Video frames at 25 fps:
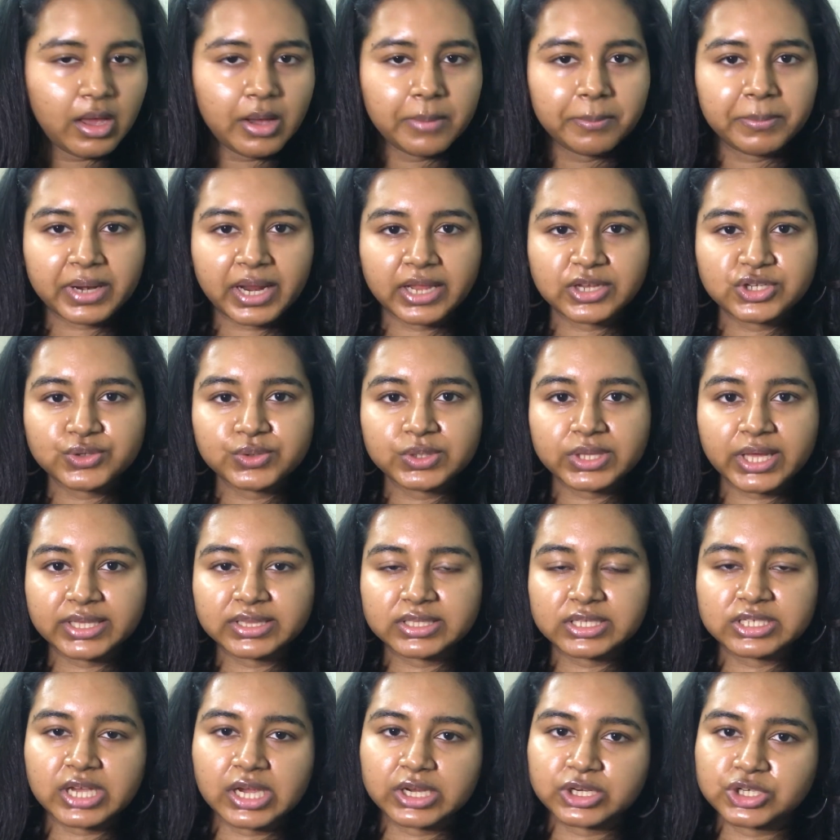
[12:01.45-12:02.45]
But I do like
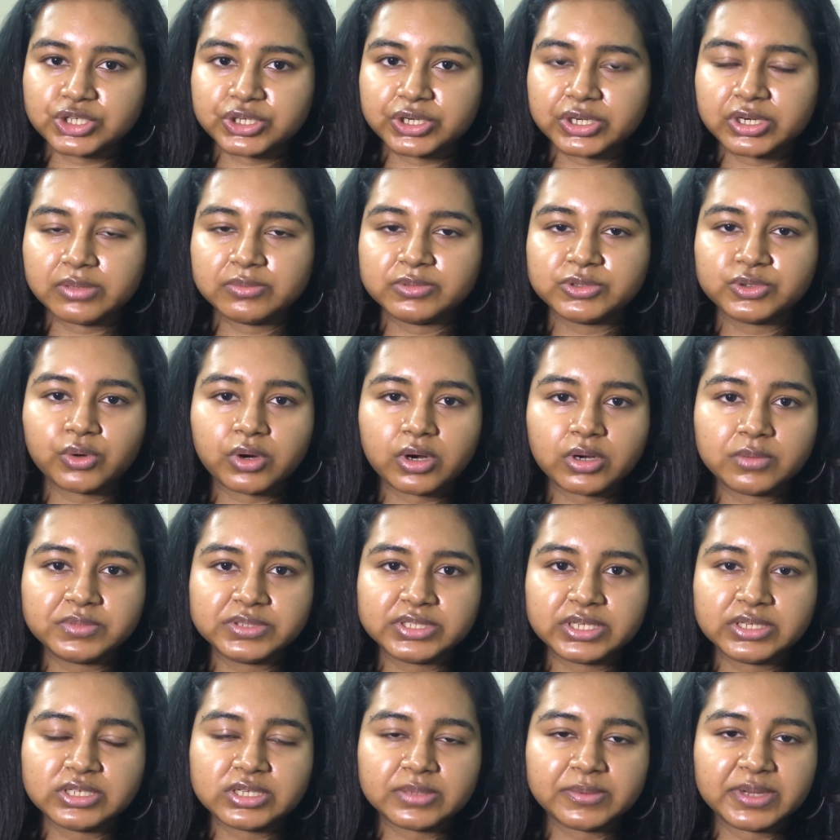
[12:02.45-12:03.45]
the texture. It
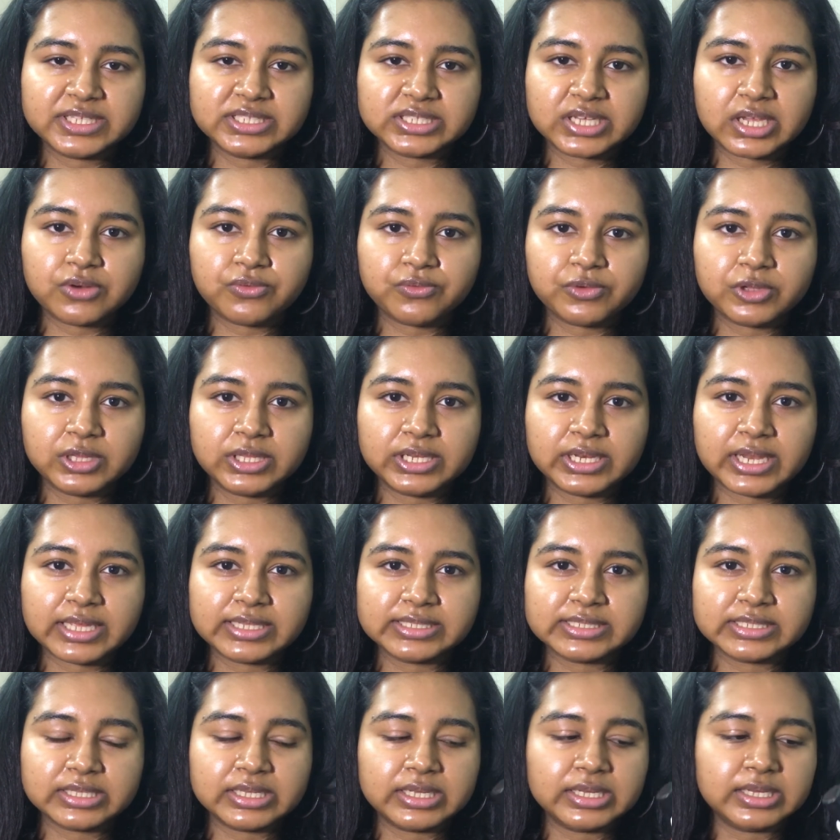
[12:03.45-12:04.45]
absorbs into my skin really
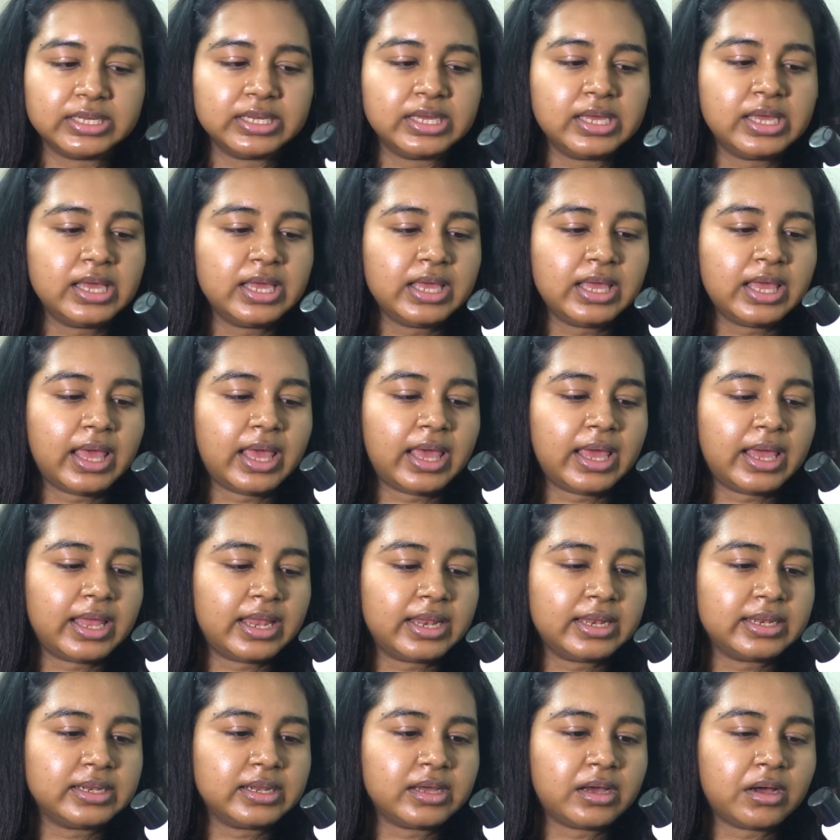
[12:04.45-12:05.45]
nicely,
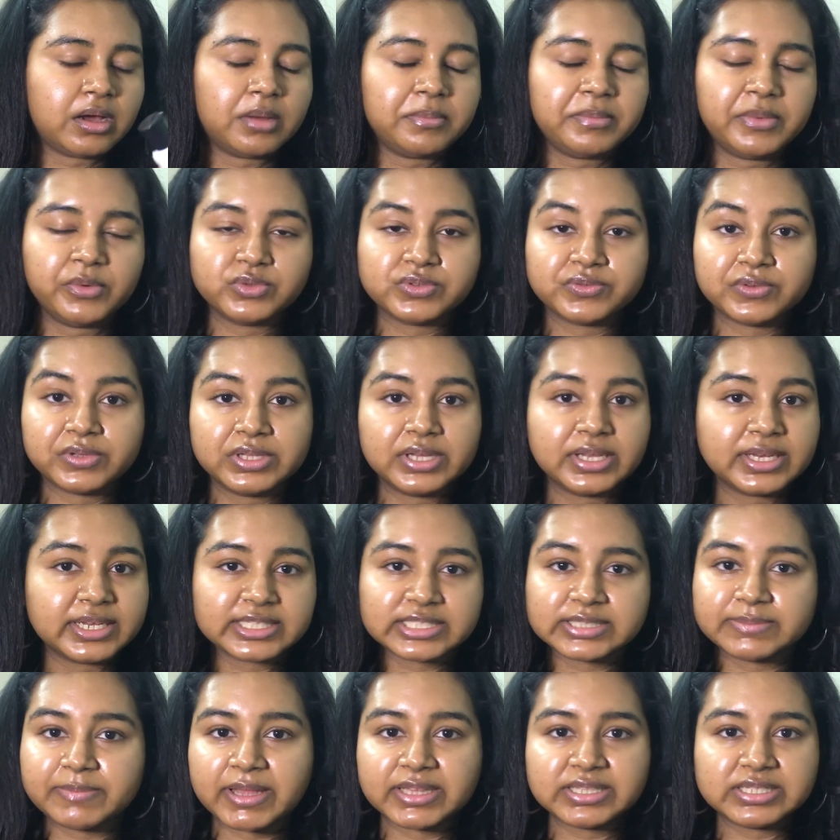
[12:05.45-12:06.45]
and it was really
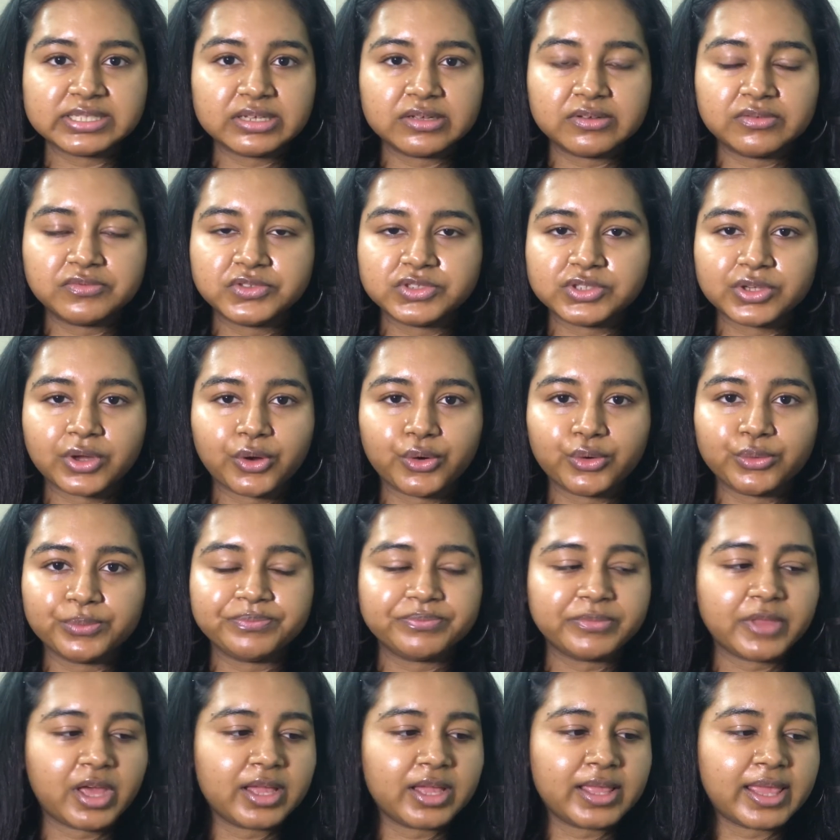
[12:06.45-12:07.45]
inexpensive. So
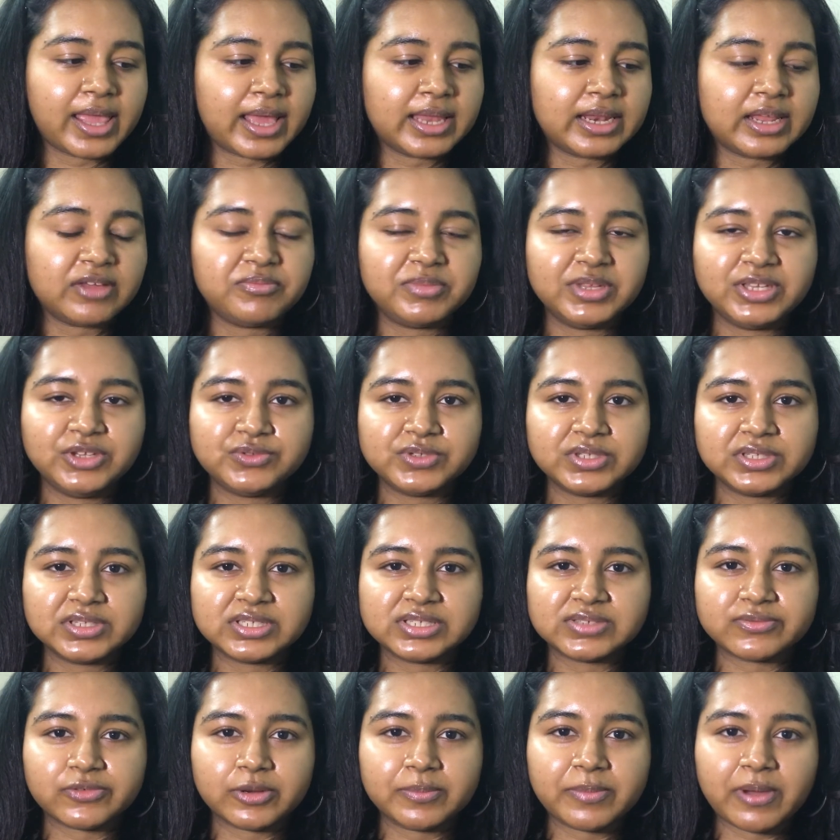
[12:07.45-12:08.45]
again, I've been using
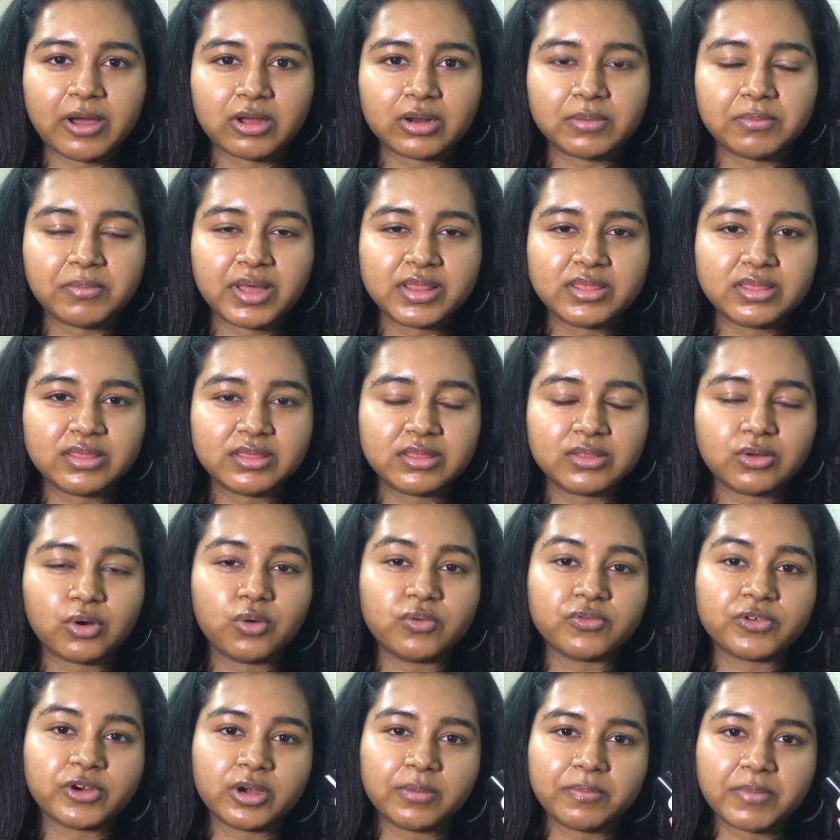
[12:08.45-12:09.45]
this for about
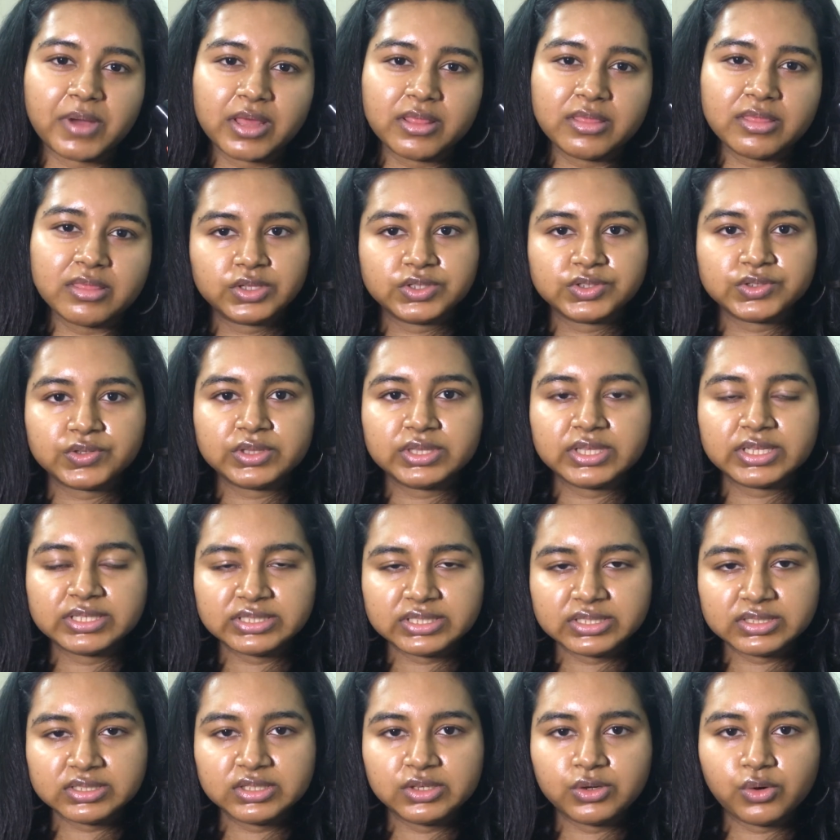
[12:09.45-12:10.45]
over a month. So this
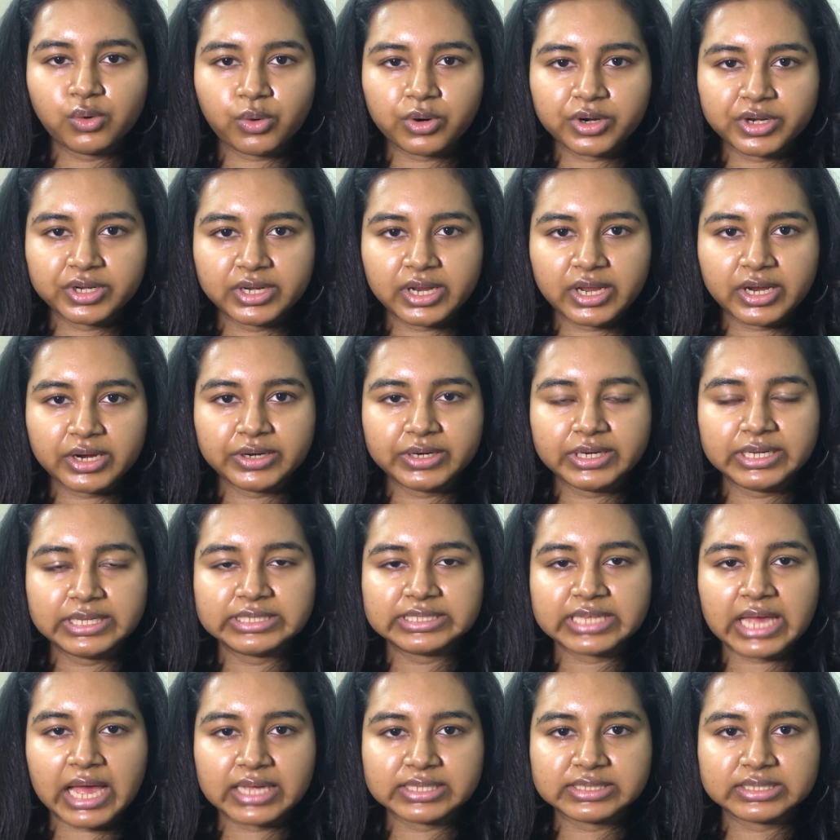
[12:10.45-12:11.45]
is the
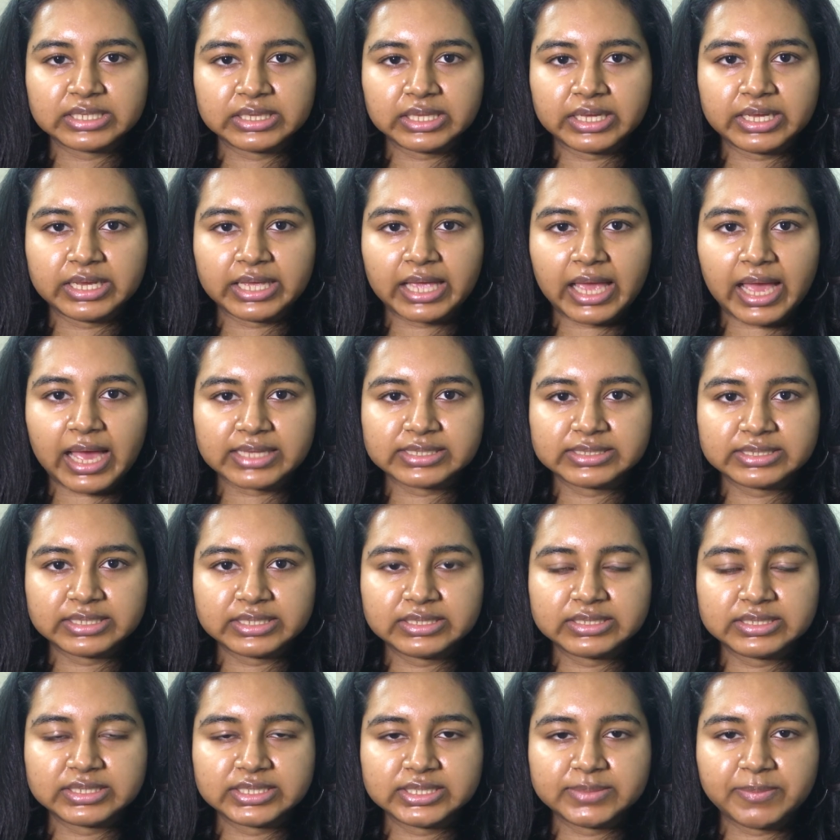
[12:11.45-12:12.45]
Ordinary's azelaic
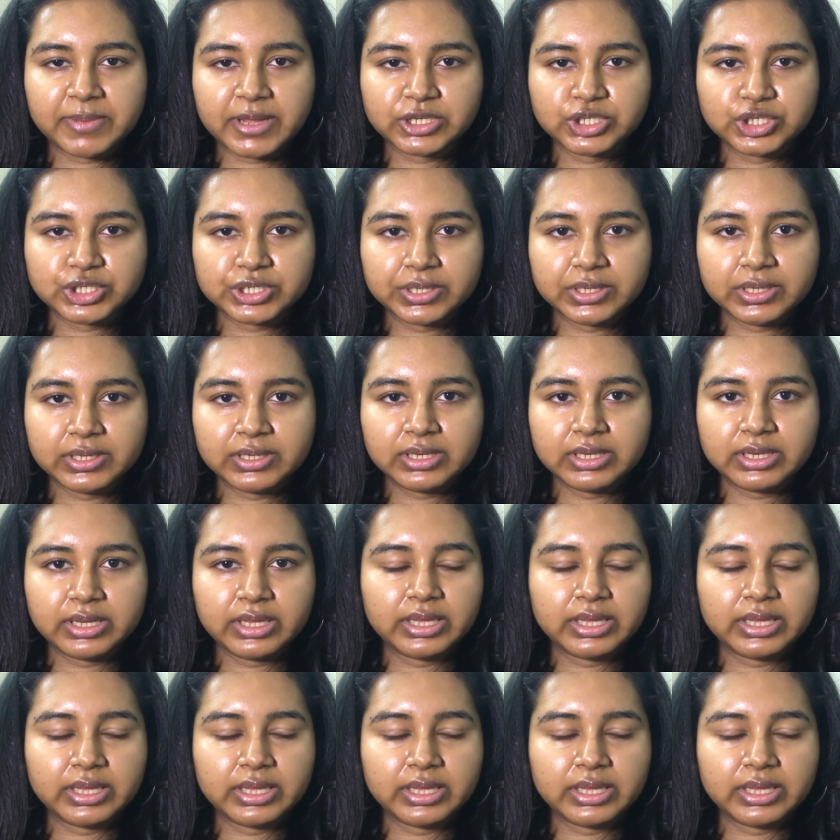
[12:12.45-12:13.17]
acid suspension.